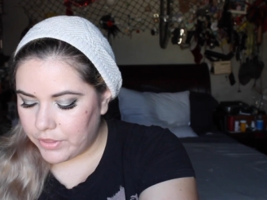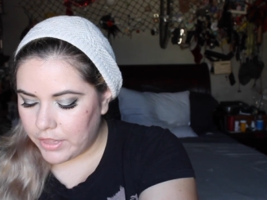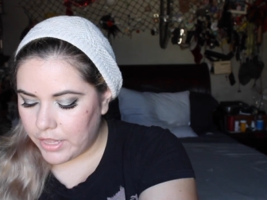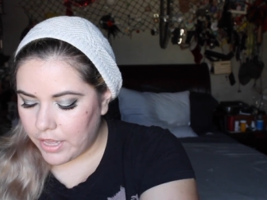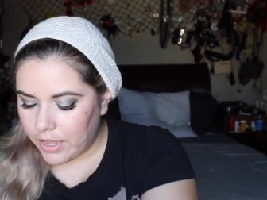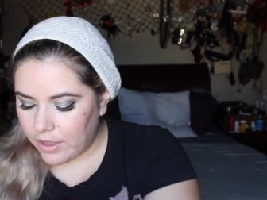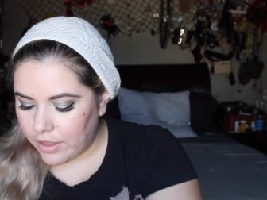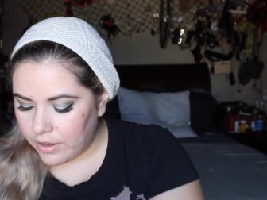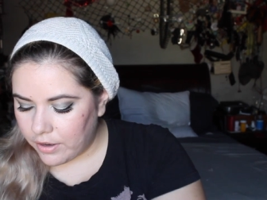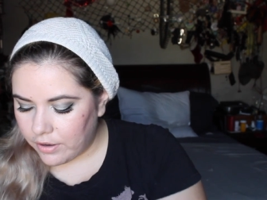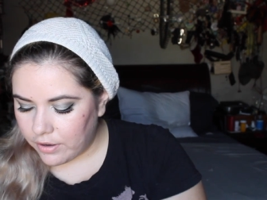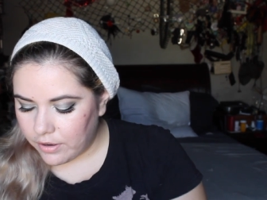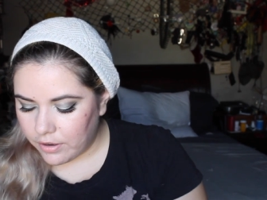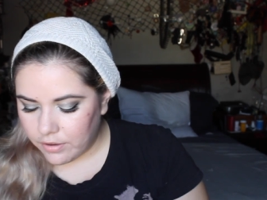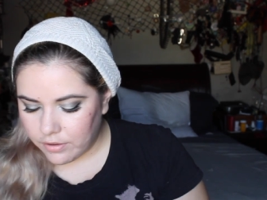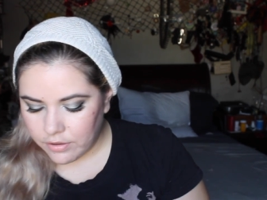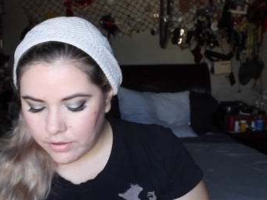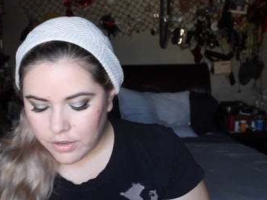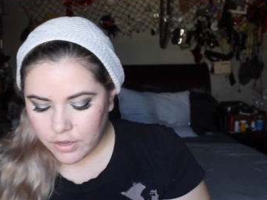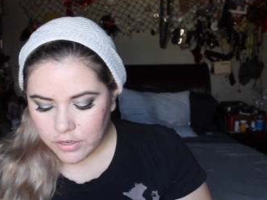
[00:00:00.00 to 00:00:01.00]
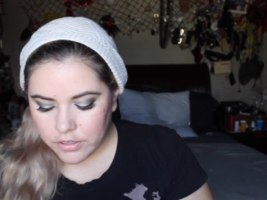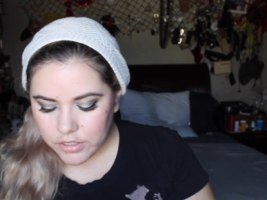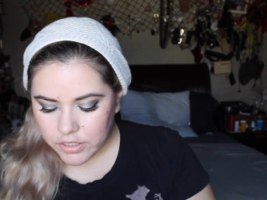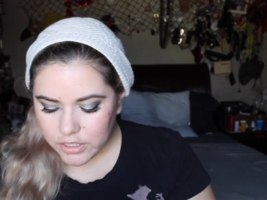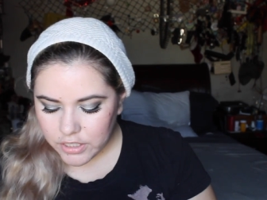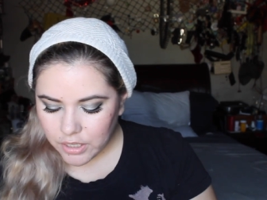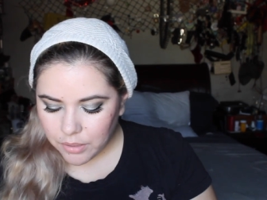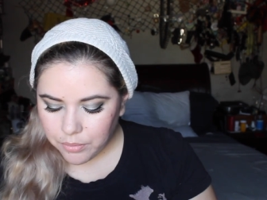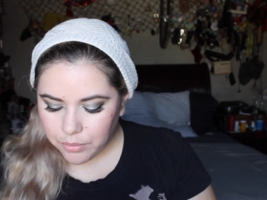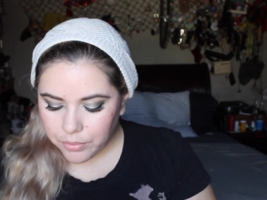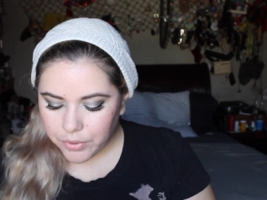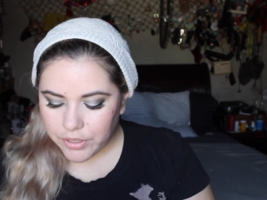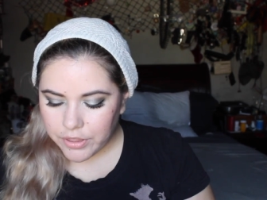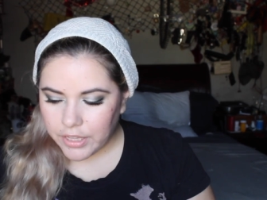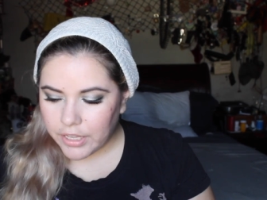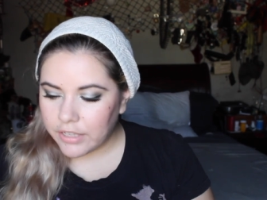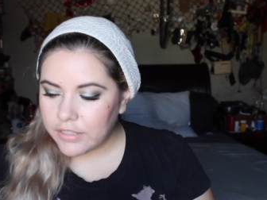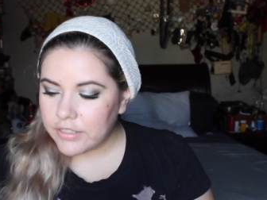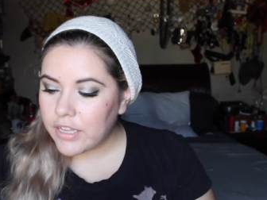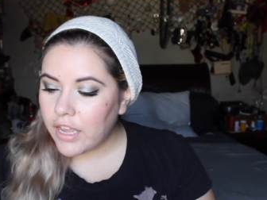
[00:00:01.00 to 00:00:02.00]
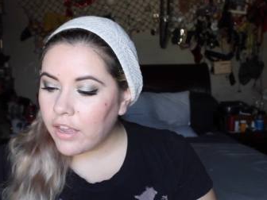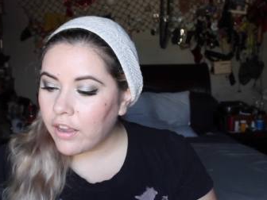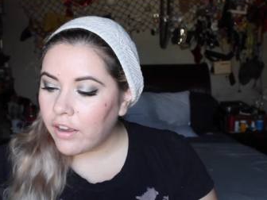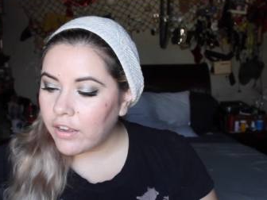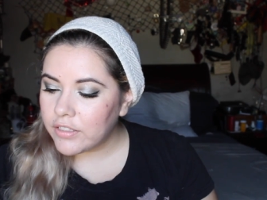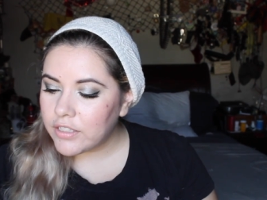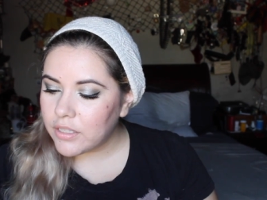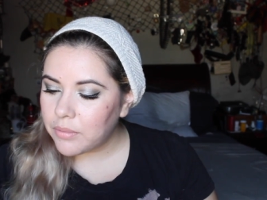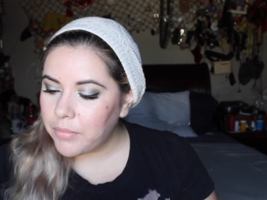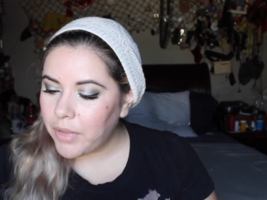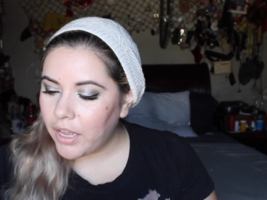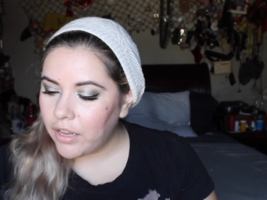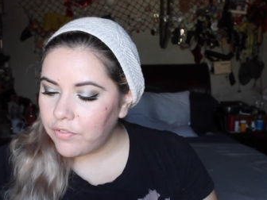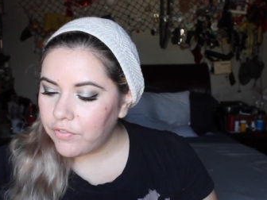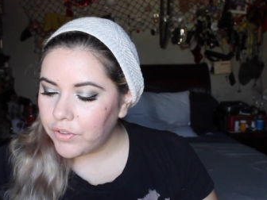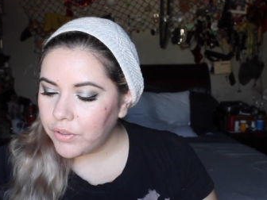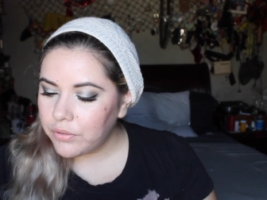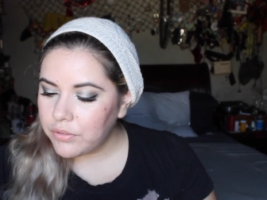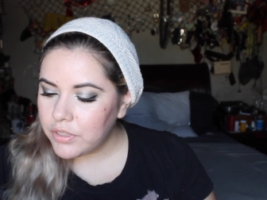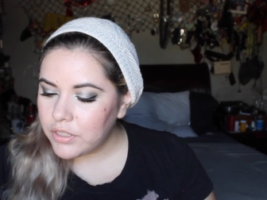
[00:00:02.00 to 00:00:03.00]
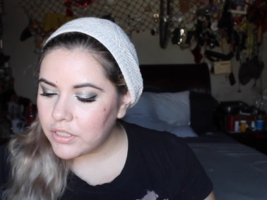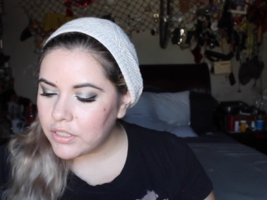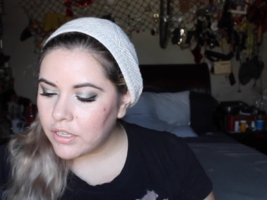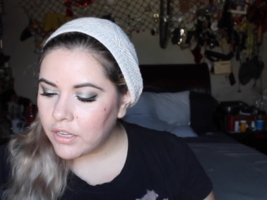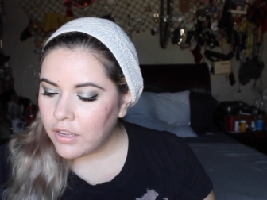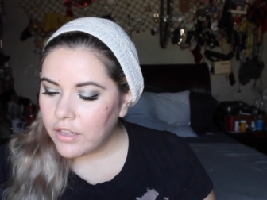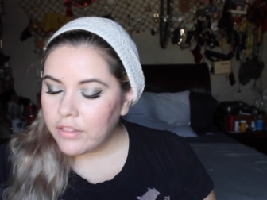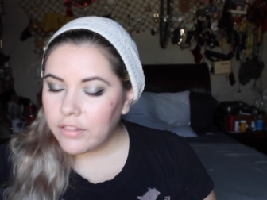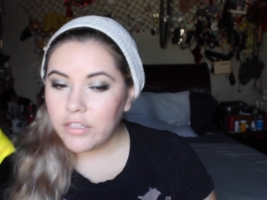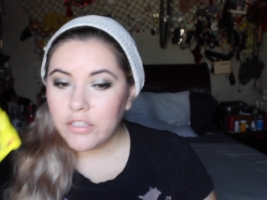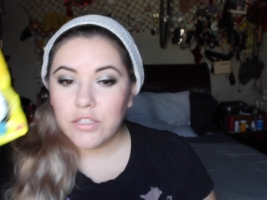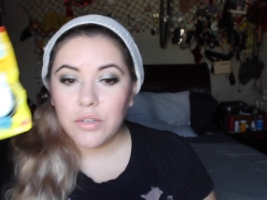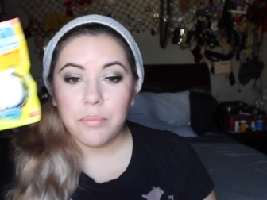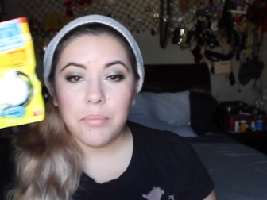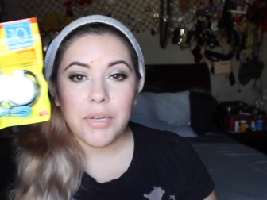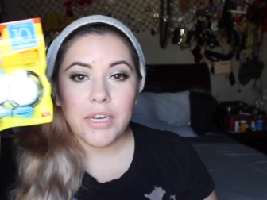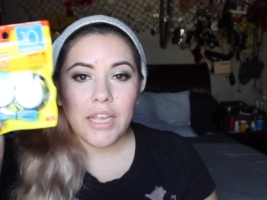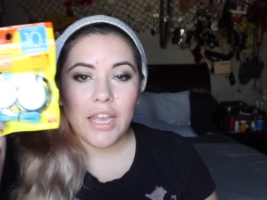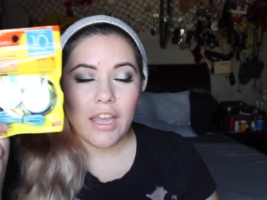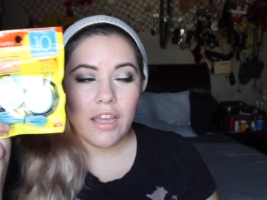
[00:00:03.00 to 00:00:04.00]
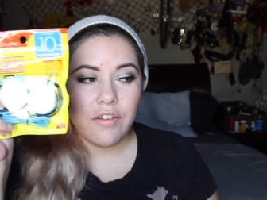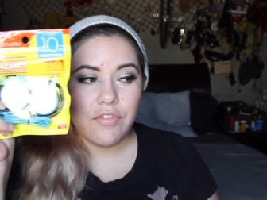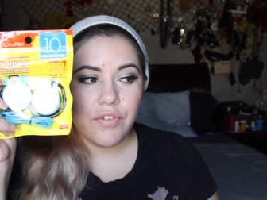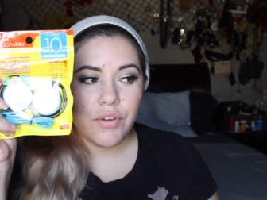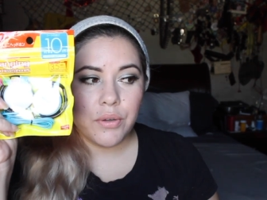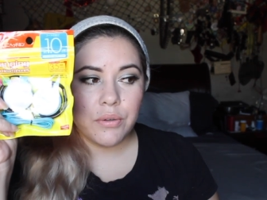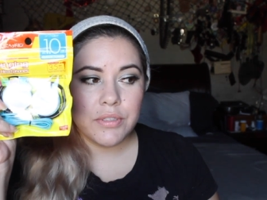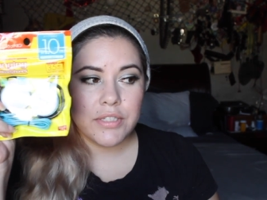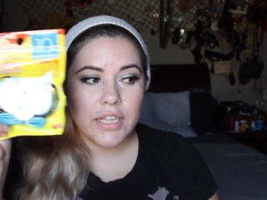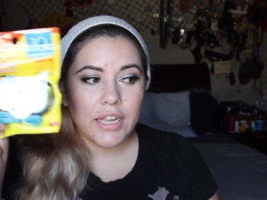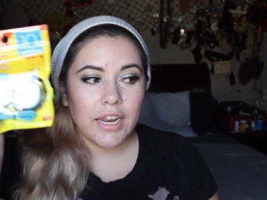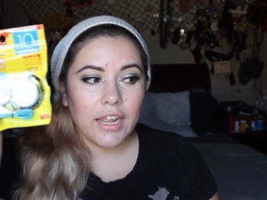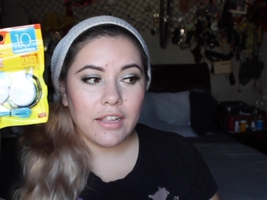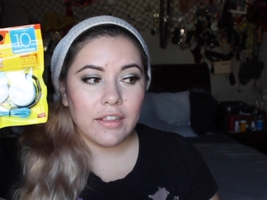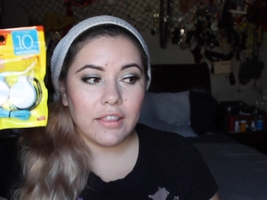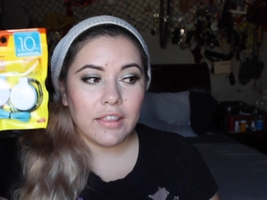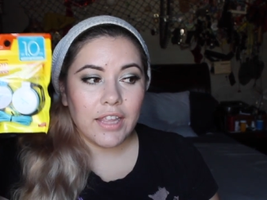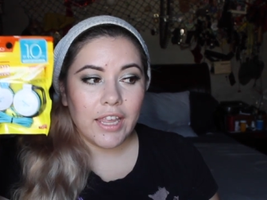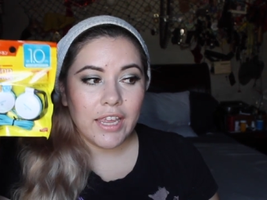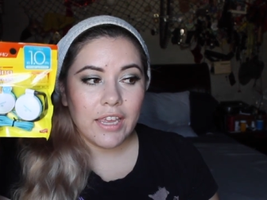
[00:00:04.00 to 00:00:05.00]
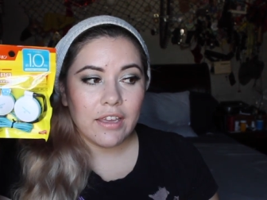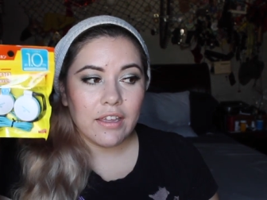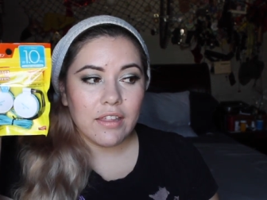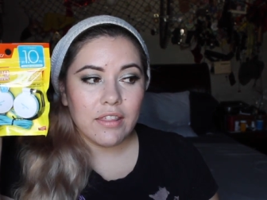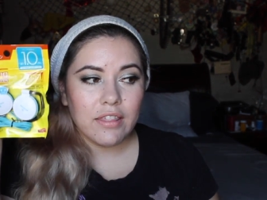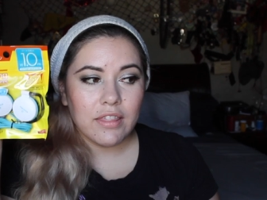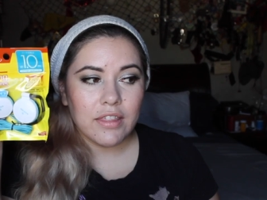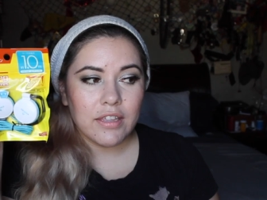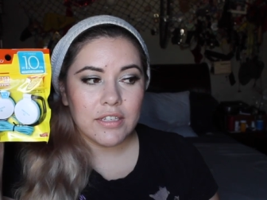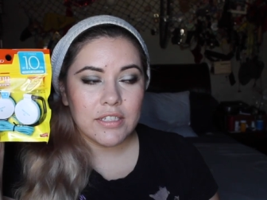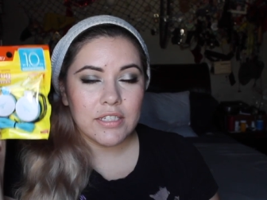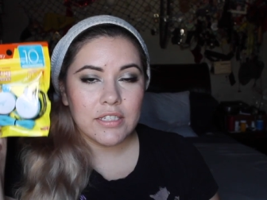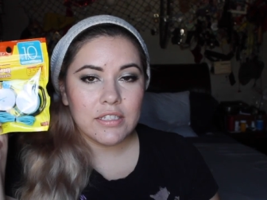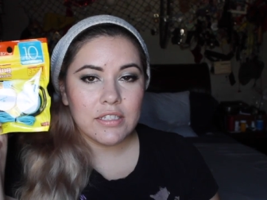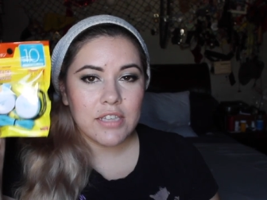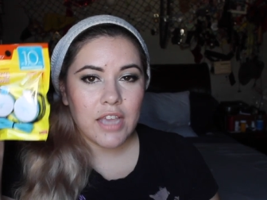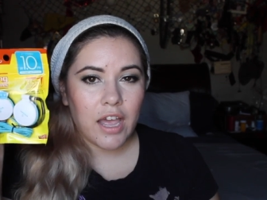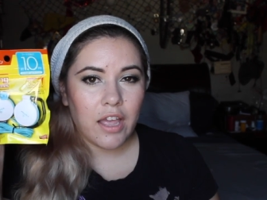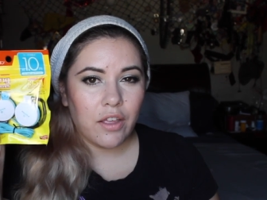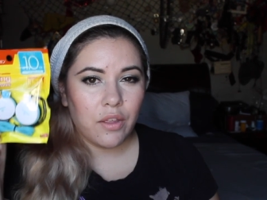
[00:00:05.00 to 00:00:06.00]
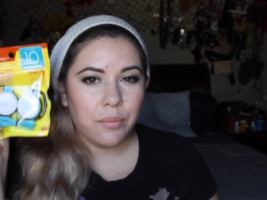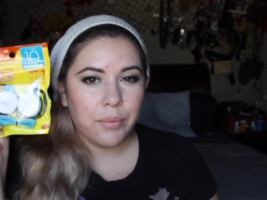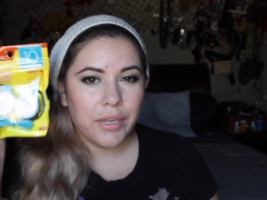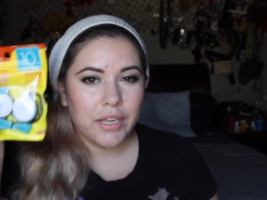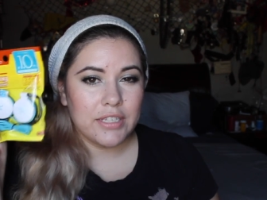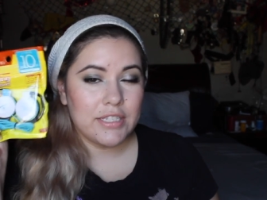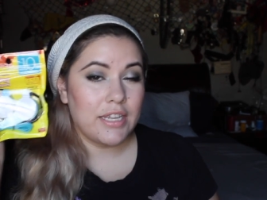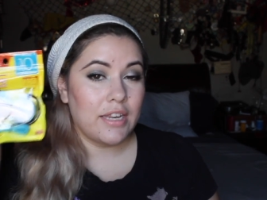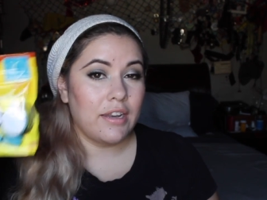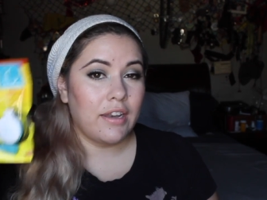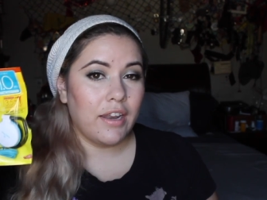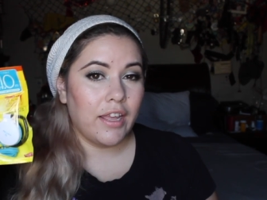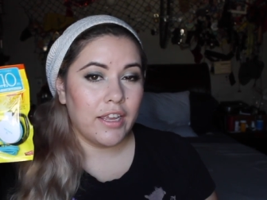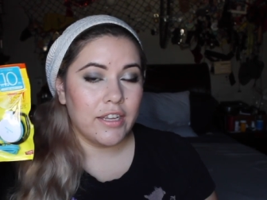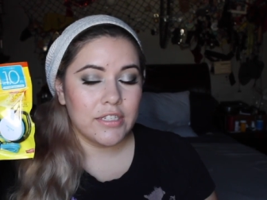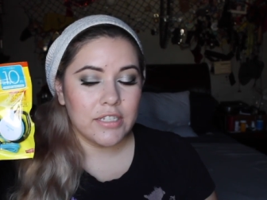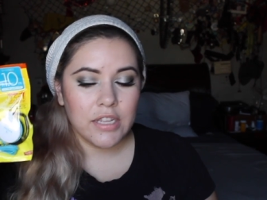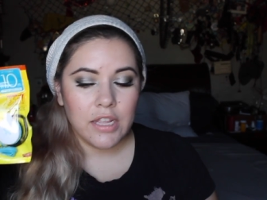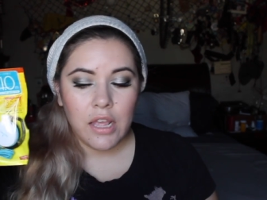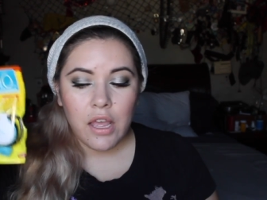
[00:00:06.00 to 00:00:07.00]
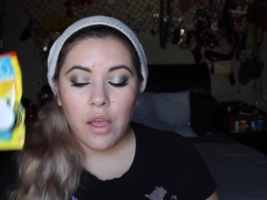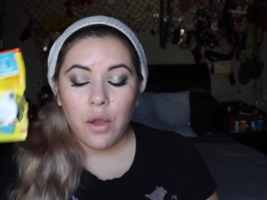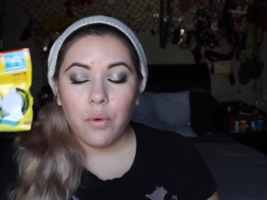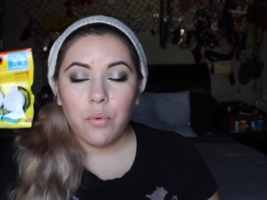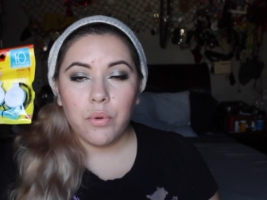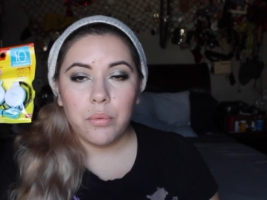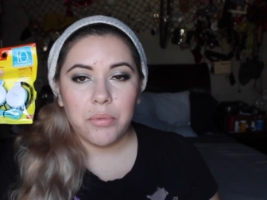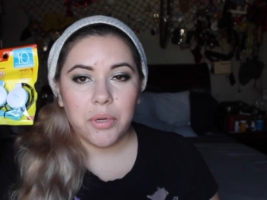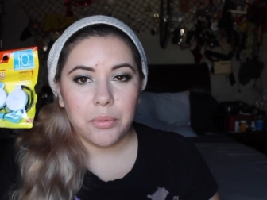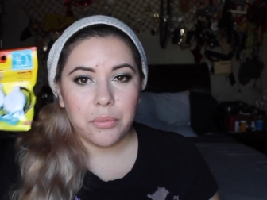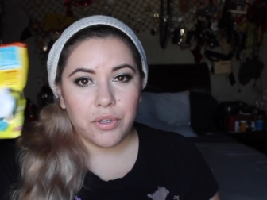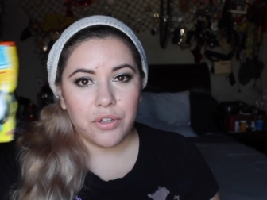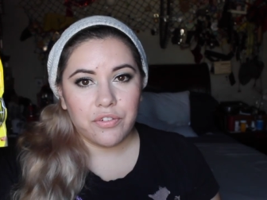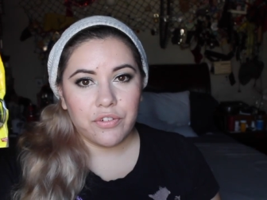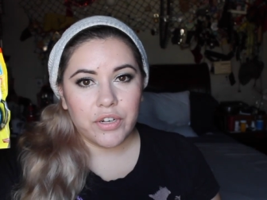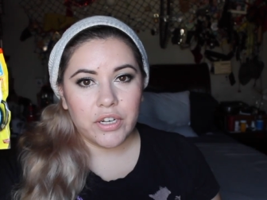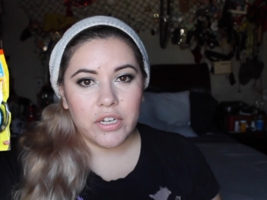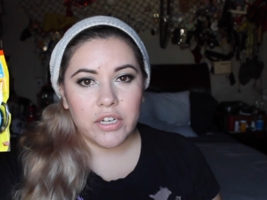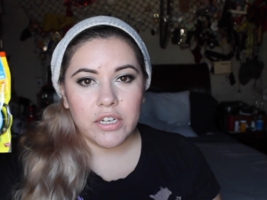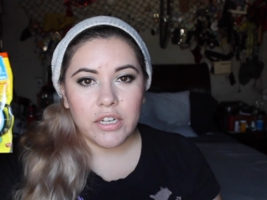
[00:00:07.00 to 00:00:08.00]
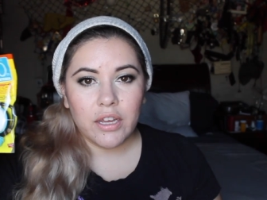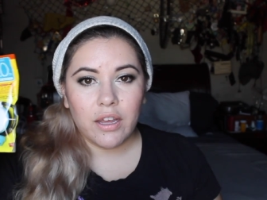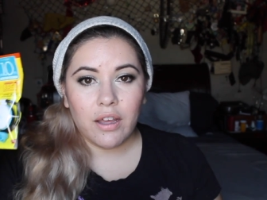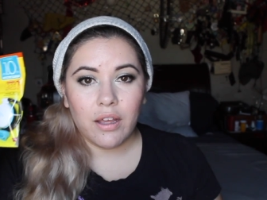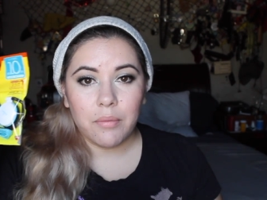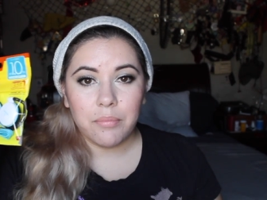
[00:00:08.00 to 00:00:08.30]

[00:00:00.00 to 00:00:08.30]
Then there's a couple more things. I got some headphones. These are mini headphones, and I like this style because at night, when my boyfriend,